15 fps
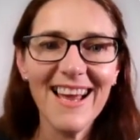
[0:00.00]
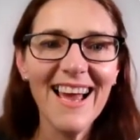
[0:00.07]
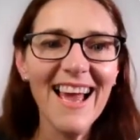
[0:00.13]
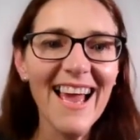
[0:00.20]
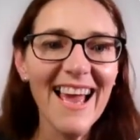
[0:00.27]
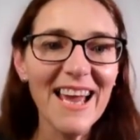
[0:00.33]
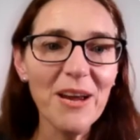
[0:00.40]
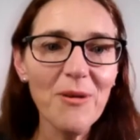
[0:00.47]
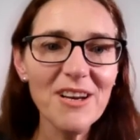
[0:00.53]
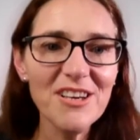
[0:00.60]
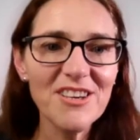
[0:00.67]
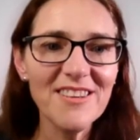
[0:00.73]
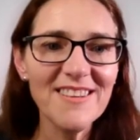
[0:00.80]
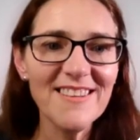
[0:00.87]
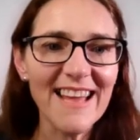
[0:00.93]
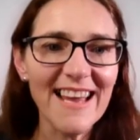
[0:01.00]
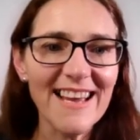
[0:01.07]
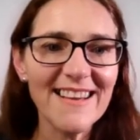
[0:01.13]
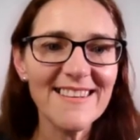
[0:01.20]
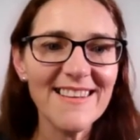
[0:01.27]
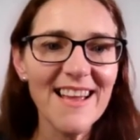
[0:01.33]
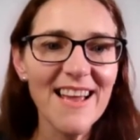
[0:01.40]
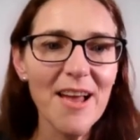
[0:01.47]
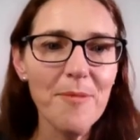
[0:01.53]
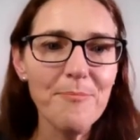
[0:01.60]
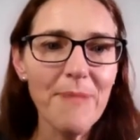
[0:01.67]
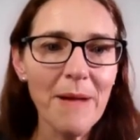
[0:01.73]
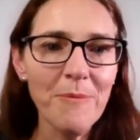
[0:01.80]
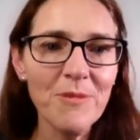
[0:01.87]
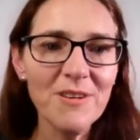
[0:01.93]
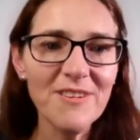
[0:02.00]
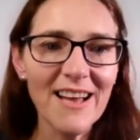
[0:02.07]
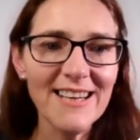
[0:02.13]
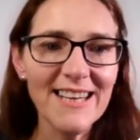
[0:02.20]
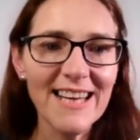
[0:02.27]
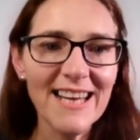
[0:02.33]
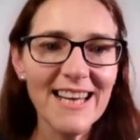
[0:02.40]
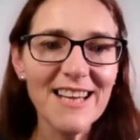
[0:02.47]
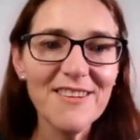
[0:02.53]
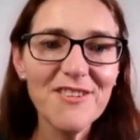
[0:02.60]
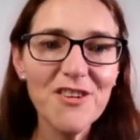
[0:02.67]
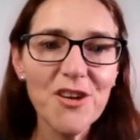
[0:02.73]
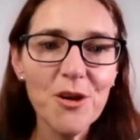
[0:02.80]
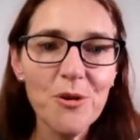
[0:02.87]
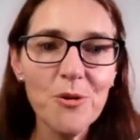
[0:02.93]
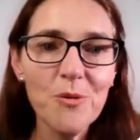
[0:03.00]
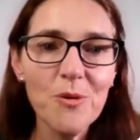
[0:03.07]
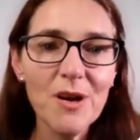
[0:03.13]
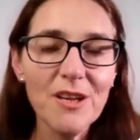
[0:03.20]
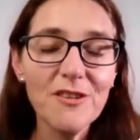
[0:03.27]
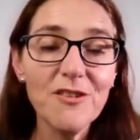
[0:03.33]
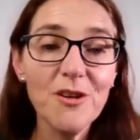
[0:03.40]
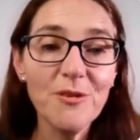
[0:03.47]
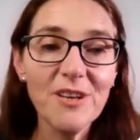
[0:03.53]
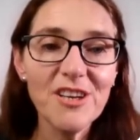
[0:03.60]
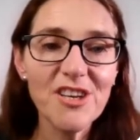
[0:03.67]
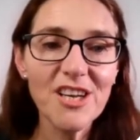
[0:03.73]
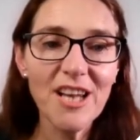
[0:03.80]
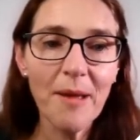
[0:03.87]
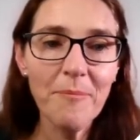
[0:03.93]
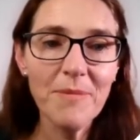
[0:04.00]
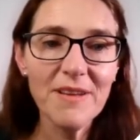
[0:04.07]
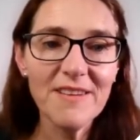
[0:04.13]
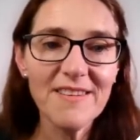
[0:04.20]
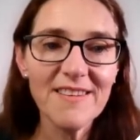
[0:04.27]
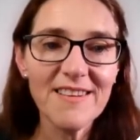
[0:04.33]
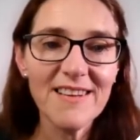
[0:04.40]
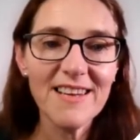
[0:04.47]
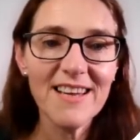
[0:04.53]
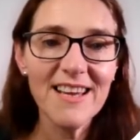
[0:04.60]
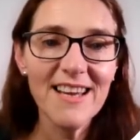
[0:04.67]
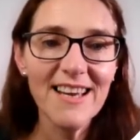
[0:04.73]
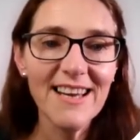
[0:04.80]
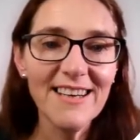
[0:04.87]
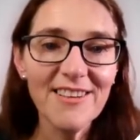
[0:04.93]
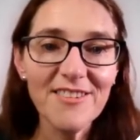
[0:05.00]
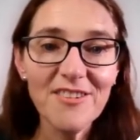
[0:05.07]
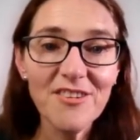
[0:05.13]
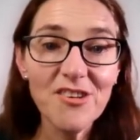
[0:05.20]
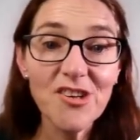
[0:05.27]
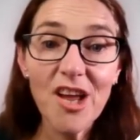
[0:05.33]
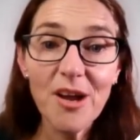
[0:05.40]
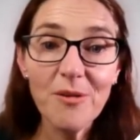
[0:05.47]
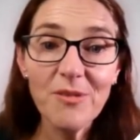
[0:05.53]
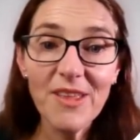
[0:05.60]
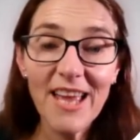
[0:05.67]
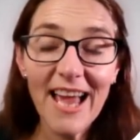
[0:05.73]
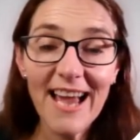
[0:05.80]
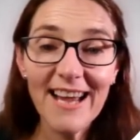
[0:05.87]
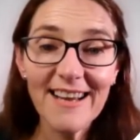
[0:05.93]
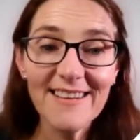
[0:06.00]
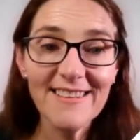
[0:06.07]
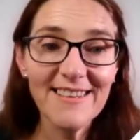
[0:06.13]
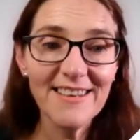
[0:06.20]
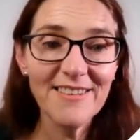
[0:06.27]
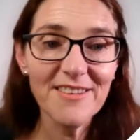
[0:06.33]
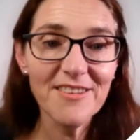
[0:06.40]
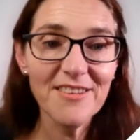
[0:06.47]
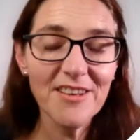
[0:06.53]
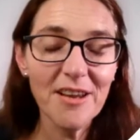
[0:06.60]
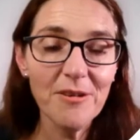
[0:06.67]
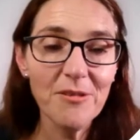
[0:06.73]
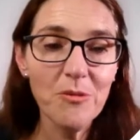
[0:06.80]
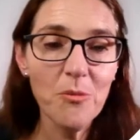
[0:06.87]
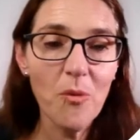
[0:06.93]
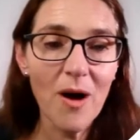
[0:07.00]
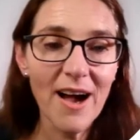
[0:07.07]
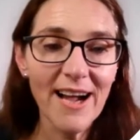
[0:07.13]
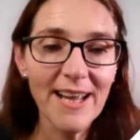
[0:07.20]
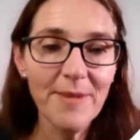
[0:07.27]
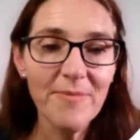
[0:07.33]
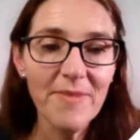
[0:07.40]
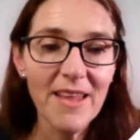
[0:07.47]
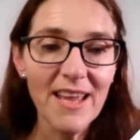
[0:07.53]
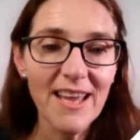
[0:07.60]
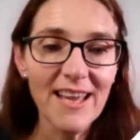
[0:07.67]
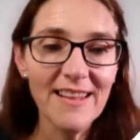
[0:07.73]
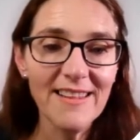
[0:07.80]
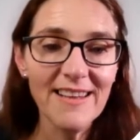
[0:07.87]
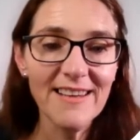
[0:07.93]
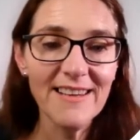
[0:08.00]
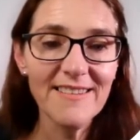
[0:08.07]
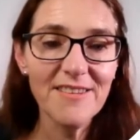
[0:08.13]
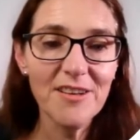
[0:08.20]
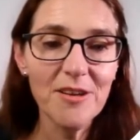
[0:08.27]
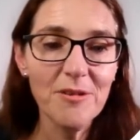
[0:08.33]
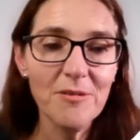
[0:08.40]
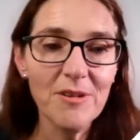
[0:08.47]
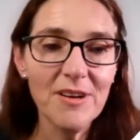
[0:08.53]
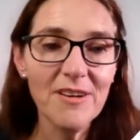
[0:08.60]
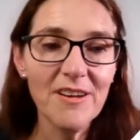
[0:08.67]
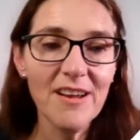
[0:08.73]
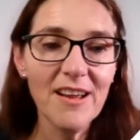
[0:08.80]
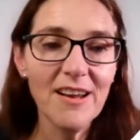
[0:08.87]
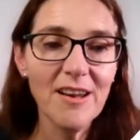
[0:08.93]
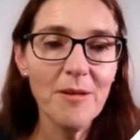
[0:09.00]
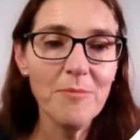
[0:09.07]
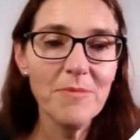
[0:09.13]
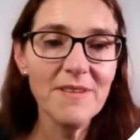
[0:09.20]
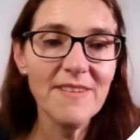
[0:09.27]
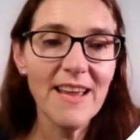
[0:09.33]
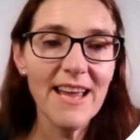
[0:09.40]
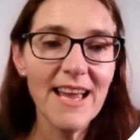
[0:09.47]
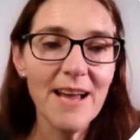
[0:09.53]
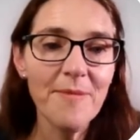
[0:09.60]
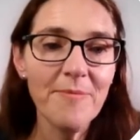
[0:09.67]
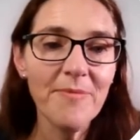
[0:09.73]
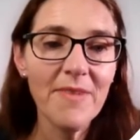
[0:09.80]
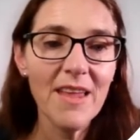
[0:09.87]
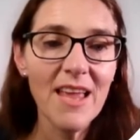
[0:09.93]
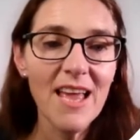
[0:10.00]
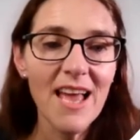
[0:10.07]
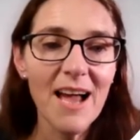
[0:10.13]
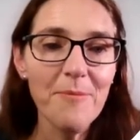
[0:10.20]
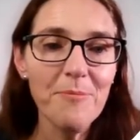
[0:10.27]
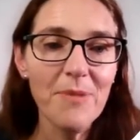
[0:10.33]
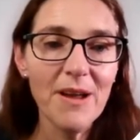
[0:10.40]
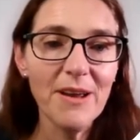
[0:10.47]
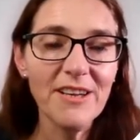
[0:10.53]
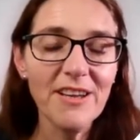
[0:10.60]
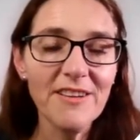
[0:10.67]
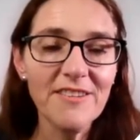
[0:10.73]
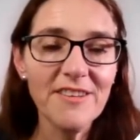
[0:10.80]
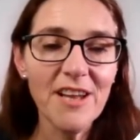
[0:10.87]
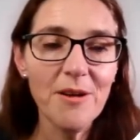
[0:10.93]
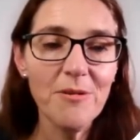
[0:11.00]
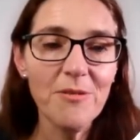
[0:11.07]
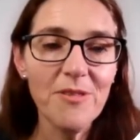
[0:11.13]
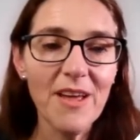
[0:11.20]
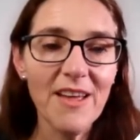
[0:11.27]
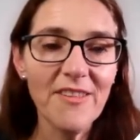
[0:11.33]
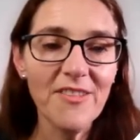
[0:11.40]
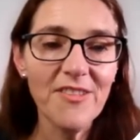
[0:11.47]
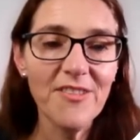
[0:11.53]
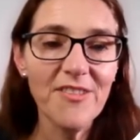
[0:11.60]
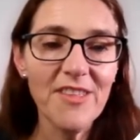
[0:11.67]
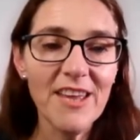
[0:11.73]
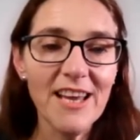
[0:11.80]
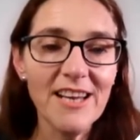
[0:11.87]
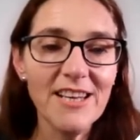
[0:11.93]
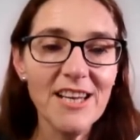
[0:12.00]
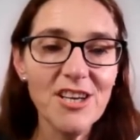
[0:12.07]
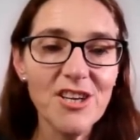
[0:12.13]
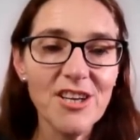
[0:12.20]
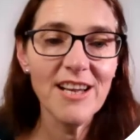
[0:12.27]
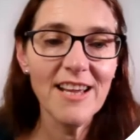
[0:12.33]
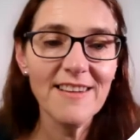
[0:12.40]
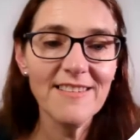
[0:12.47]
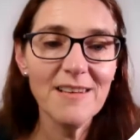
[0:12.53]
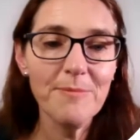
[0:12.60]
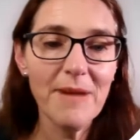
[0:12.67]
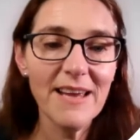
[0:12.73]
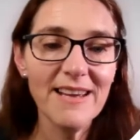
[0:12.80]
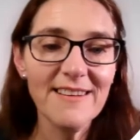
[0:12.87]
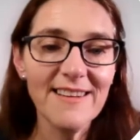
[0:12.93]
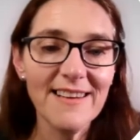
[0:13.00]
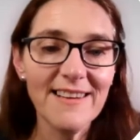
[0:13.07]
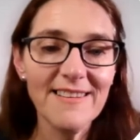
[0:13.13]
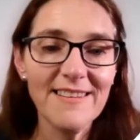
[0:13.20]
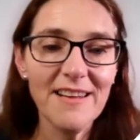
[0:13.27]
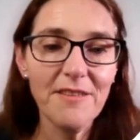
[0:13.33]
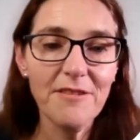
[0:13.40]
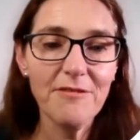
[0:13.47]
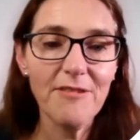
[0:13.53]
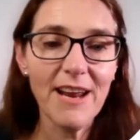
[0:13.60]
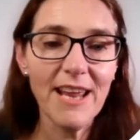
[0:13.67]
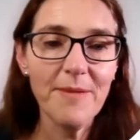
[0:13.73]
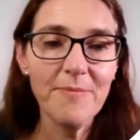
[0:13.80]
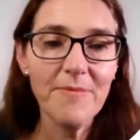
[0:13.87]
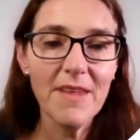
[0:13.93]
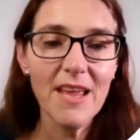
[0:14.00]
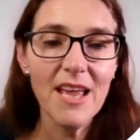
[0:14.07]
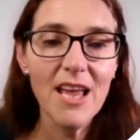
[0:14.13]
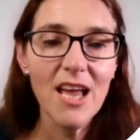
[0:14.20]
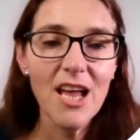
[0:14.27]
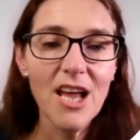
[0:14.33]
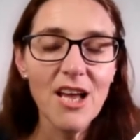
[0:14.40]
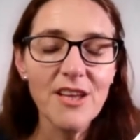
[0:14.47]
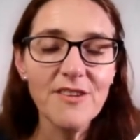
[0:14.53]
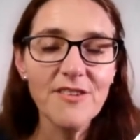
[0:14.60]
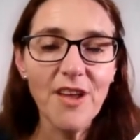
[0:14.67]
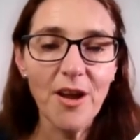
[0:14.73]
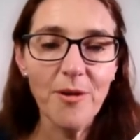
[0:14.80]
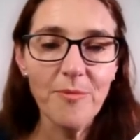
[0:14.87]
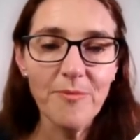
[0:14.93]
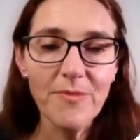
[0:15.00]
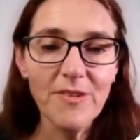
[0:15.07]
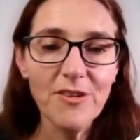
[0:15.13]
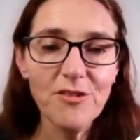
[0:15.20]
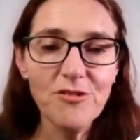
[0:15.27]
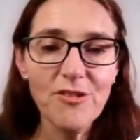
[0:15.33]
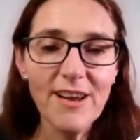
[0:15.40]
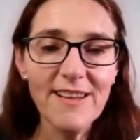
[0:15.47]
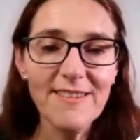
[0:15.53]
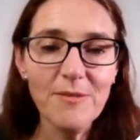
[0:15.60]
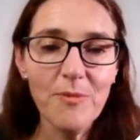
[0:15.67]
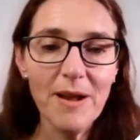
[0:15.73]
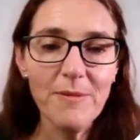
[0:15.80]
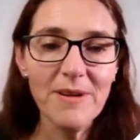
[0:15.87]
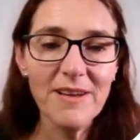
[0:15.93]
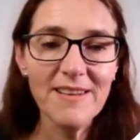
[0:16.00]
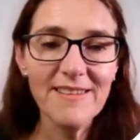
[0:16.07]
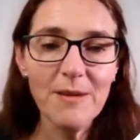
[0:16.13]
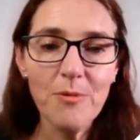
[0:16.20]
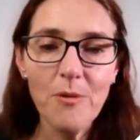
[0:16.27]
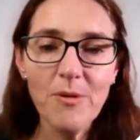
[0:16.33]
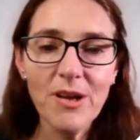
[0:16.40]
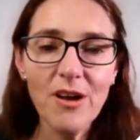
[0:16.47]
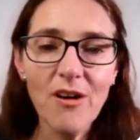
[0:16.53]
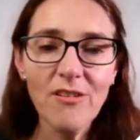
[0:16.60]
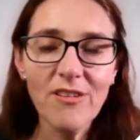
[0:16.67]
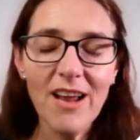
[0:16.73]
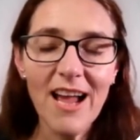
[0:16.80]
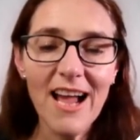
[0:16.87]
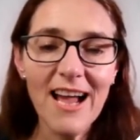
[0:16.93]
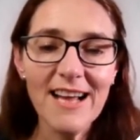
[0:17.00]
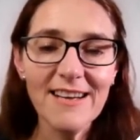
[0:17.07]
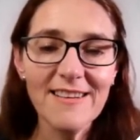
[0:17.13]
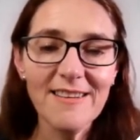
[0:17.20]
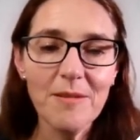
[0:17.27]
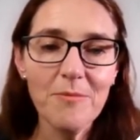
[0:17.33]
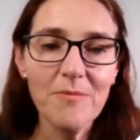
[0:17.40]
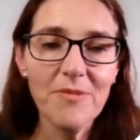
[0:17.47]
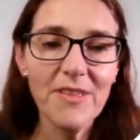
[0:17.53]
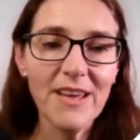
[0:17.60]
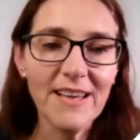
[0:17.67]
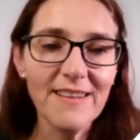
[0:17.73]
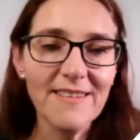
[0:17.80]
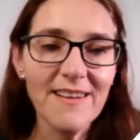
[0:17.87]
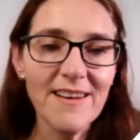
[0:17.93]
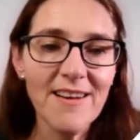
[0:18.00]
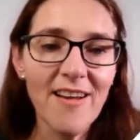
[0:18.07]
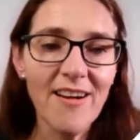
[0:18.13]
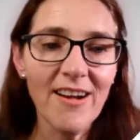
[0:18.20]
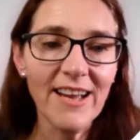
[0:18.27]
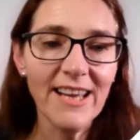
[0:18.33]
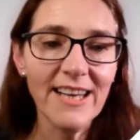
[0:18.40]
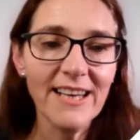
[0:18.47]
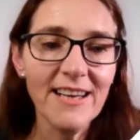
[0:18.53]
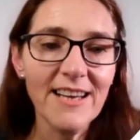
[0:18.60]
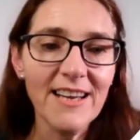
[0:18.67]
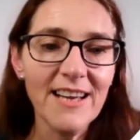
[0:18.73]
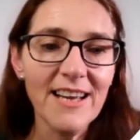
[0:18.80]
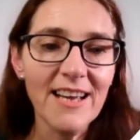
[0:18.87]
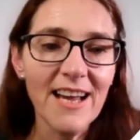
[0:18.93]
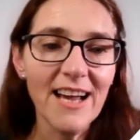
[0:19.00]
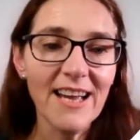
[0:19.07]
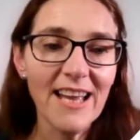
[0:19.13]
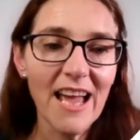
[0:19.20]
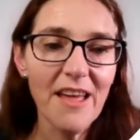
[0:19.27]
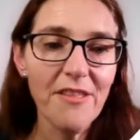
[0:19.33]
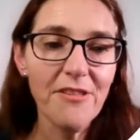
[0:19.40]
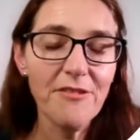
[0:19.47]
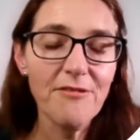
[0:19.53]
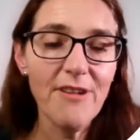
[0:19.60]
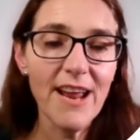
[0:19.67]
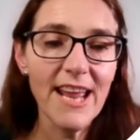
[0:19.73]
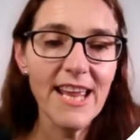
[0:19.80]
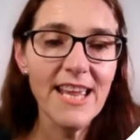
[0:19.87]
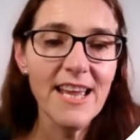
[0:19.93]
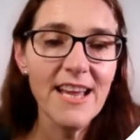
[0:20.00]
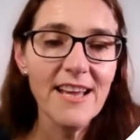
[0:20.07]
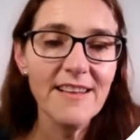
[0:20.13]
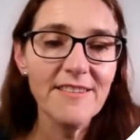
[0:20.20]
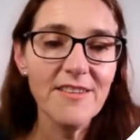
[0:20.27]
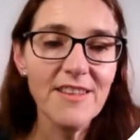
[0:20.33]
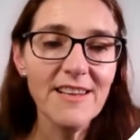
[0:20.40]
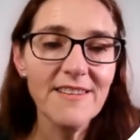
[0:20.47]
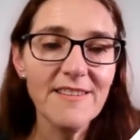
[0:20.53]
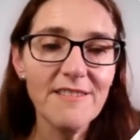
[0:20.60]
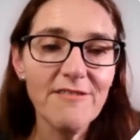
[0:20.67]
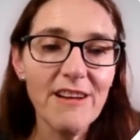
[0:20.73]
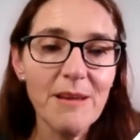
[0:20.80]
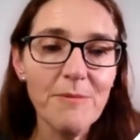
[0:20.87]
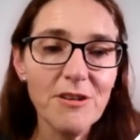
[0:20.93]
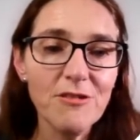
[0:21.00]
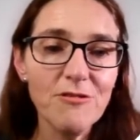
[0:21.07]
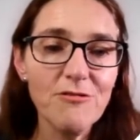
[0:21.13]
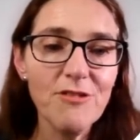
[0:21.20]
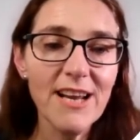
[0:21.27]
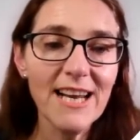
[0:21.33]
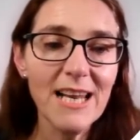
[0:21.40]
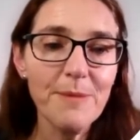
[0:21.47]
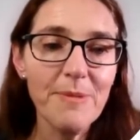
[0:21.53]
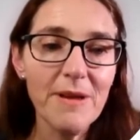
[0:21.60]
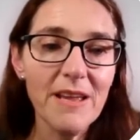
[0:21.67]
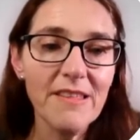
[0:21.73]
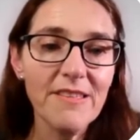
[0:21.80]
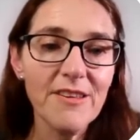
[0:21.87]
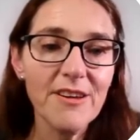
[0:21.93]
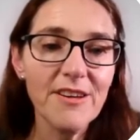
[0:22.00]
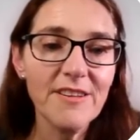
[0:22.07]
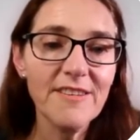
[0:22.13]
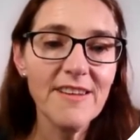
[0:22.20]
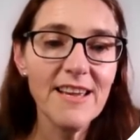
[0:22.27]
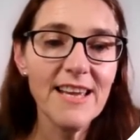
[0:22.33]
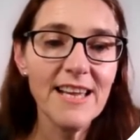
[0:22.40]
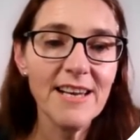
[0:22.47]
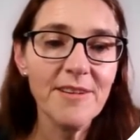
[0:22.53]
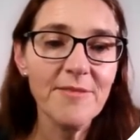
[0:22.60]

In question 6, Ben was adding two two-digit numbers. He doesn't know the X and he doesn't know the Y in these two numbers here, but he does know that the addition to make 63. So straight away we can see, well, we can't add something to 9 and get 3, so this 3 must really be 13.